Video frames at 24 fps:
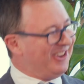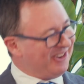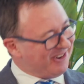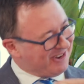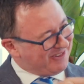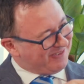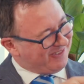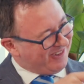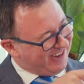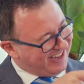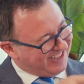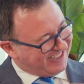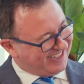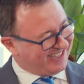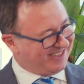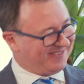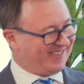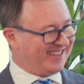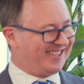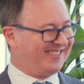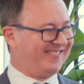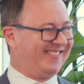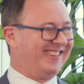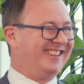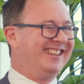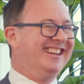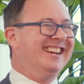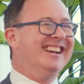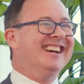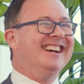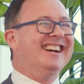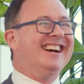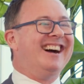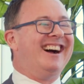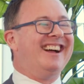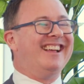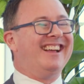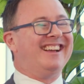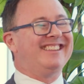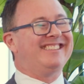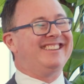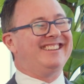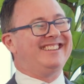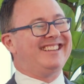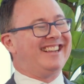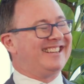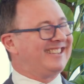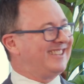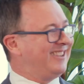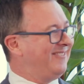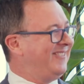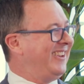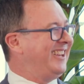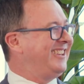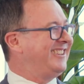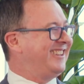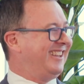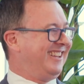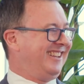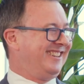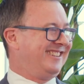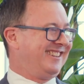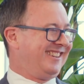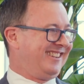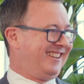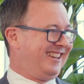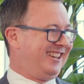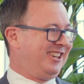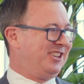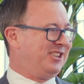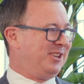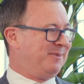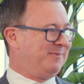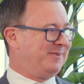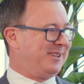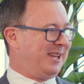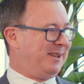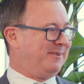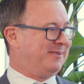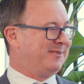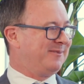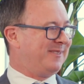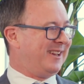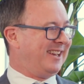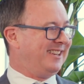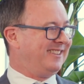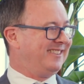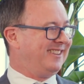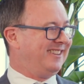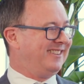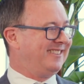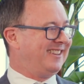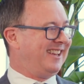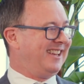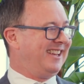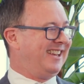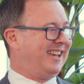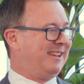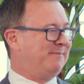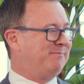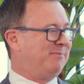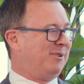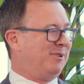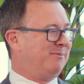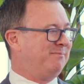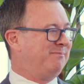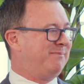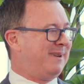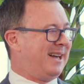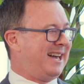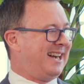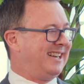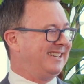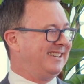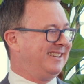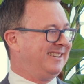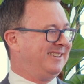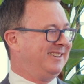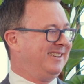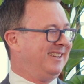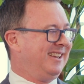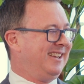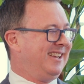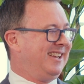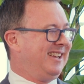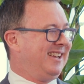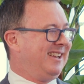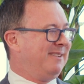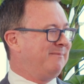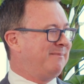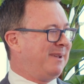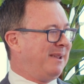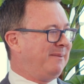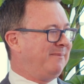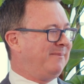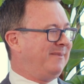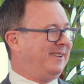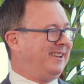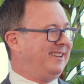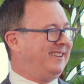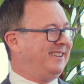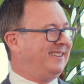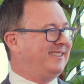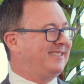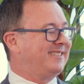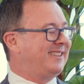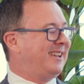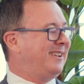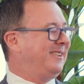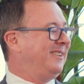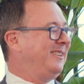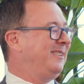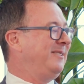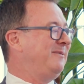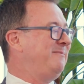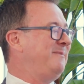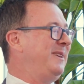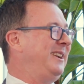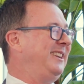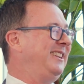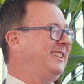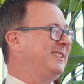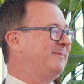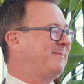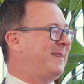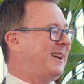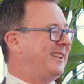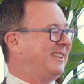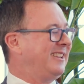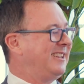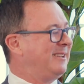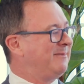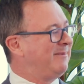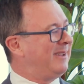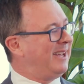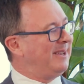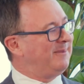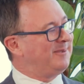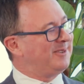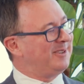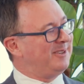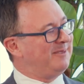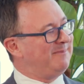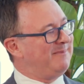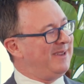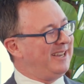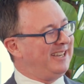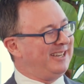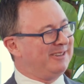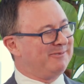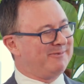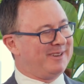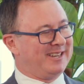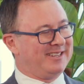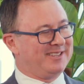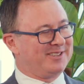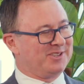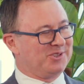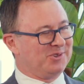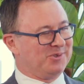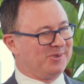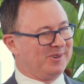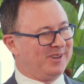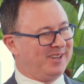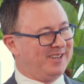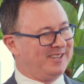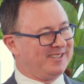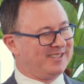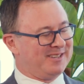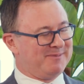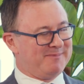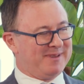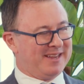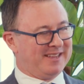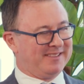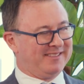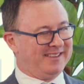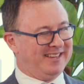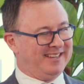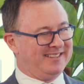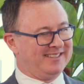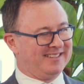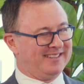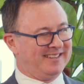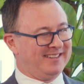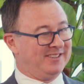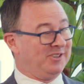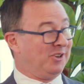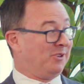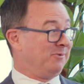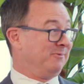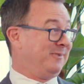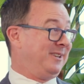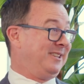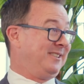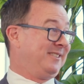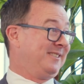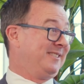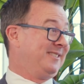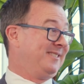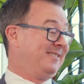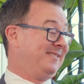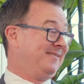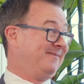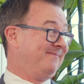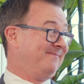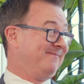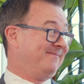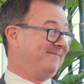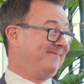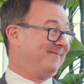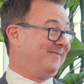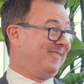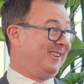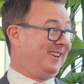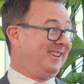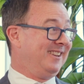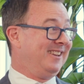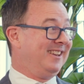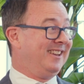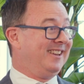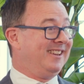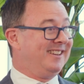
Your advice is the best advice. I think that's the big challenge that leadership teams face, is they get bombarded. The media is partly to blame too. Media runs stories about things that are not risks, right?